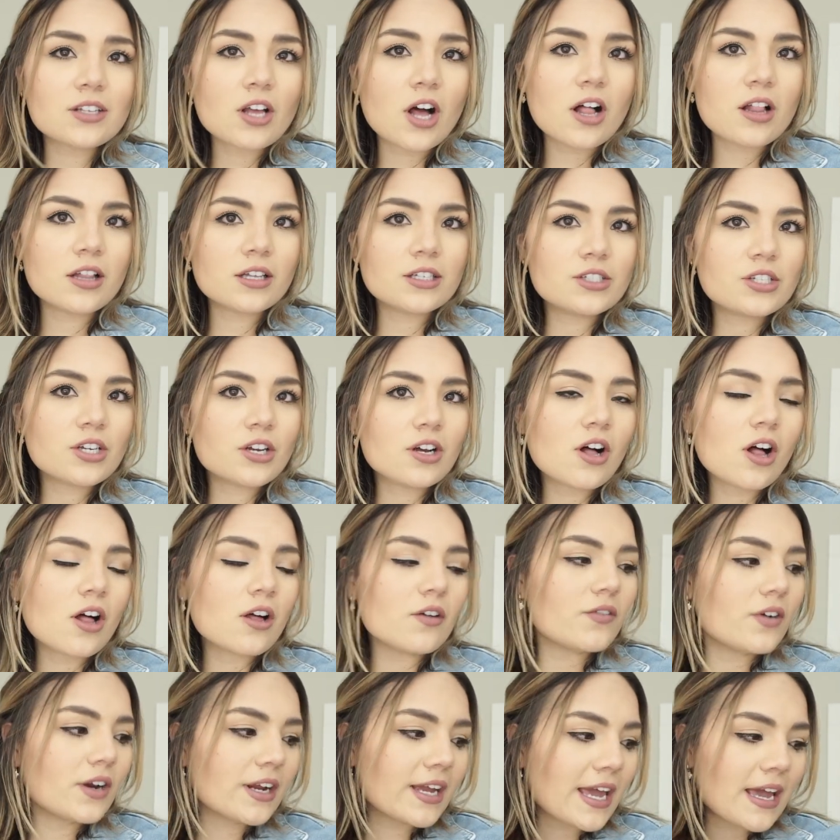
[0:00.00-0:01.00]
Colin took
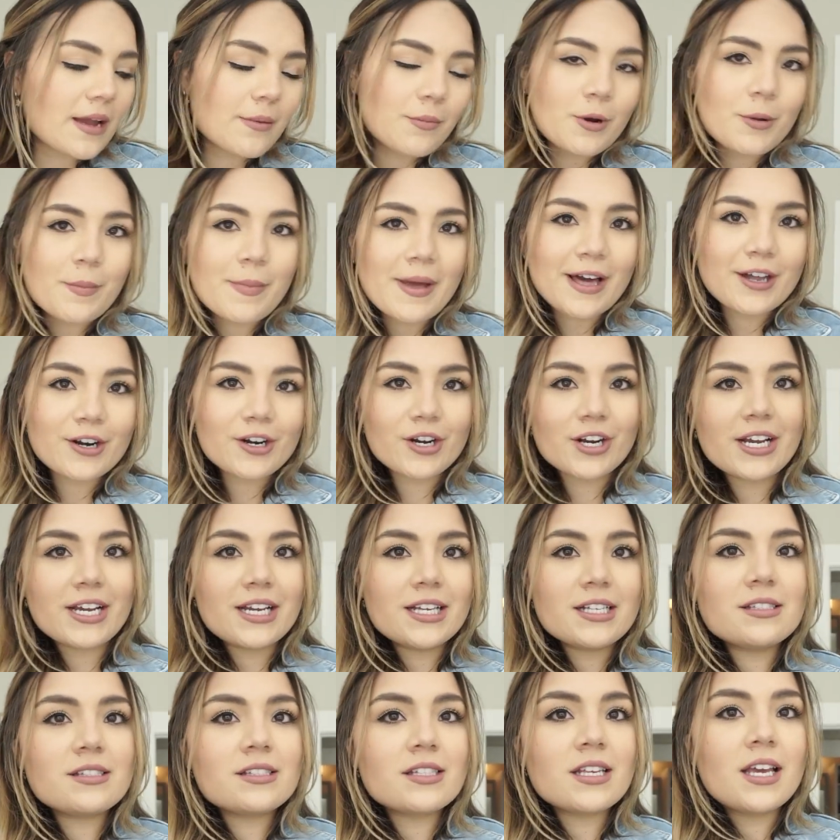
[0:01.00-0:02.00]
all of our camera
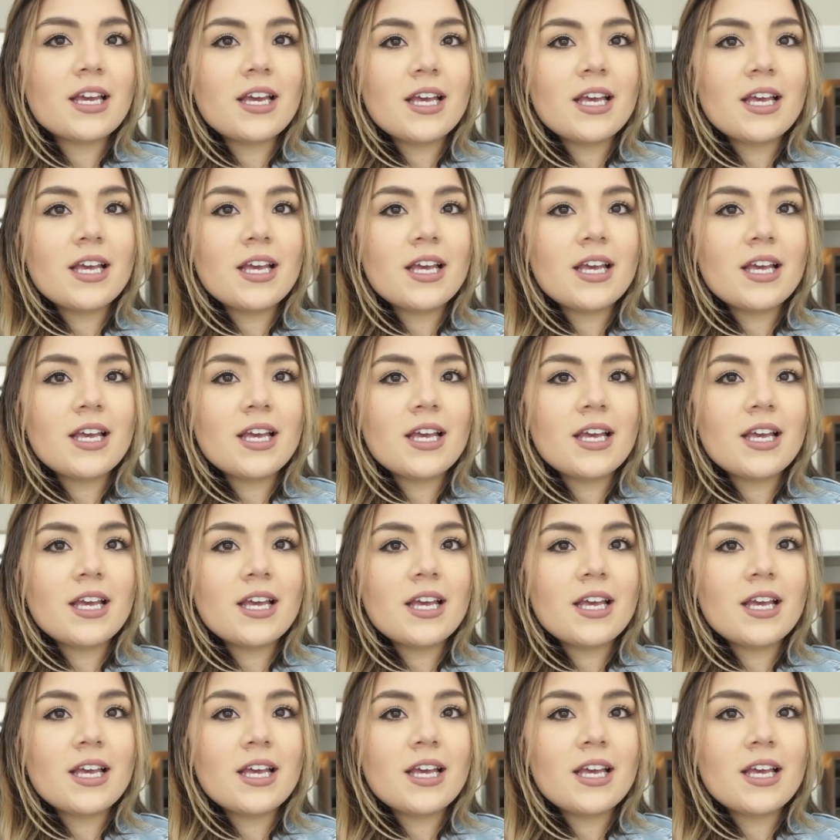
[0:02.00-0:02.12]
batteries.